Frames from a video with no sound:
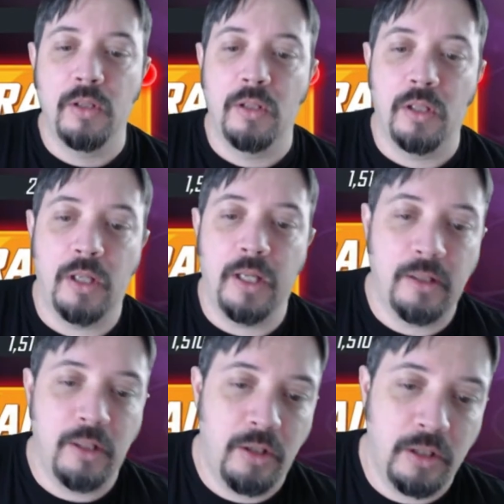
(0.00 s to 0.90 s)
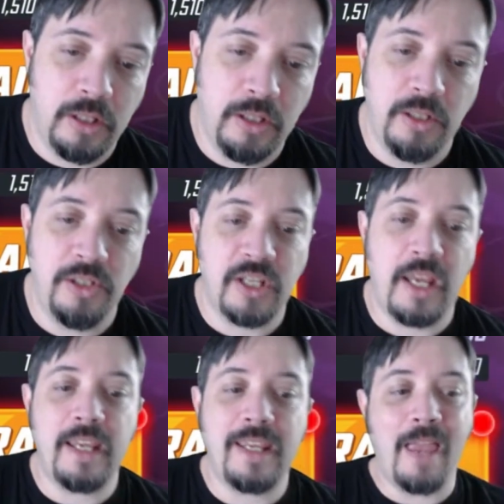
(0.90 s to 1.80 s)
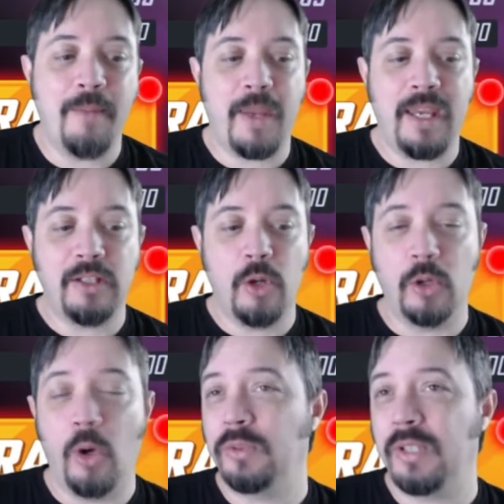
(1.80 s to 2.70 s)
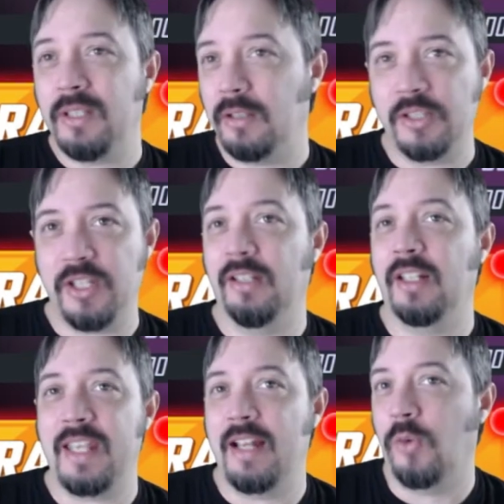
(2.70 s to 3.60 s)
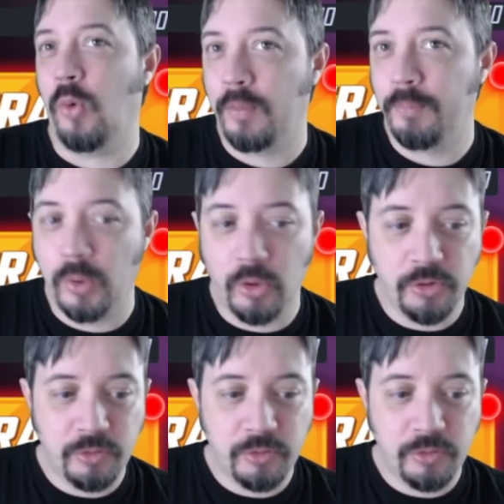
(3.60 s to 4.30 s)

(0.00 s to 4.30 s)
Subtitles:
Hela is a campaign node only, unless you get lucky out of orb pulls,